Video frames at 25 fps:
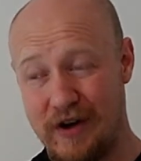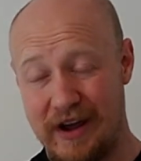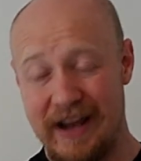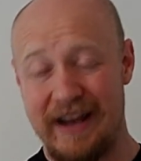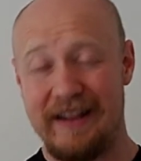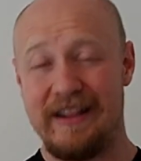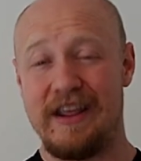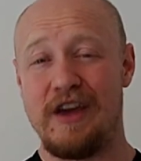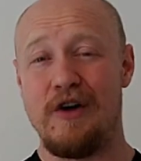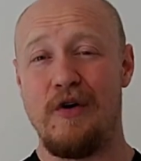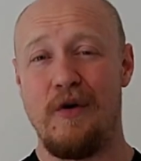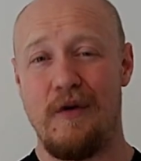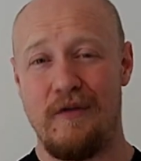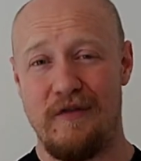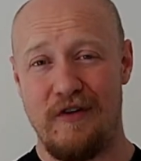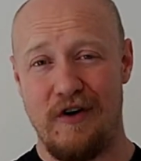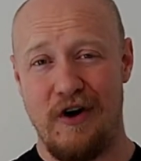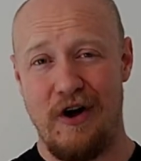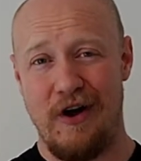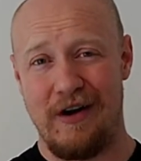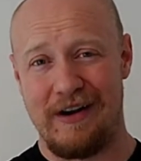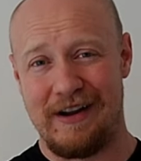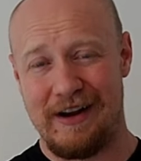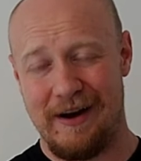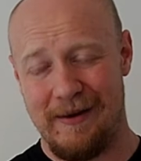in the
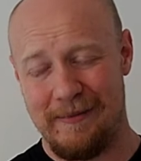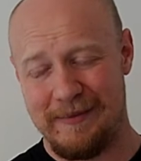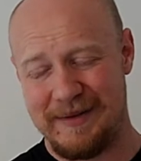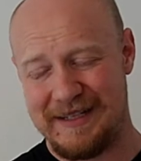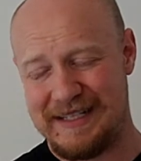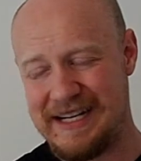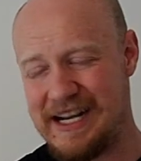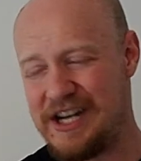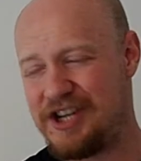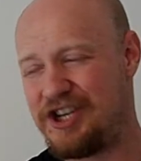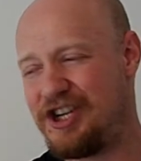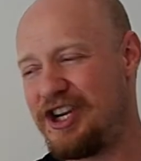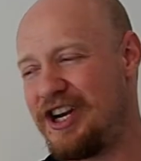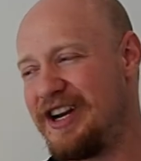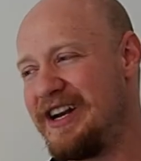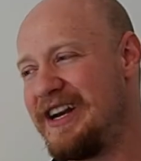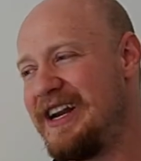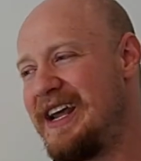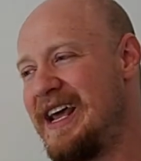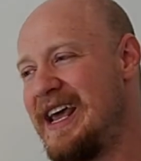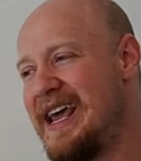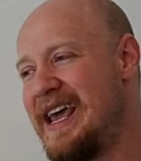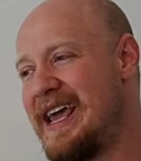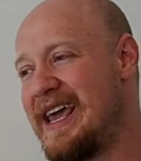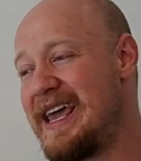overall competition,